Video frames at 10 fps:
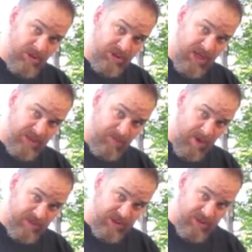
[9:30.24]
As you guys can
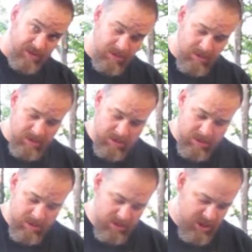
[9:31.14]
probably see the
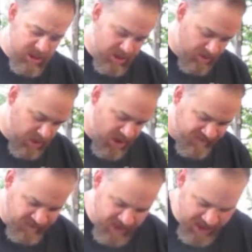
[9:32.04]
heat coming
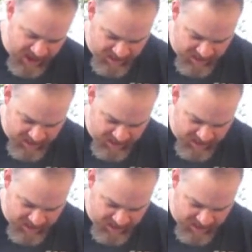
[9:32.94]
off of that.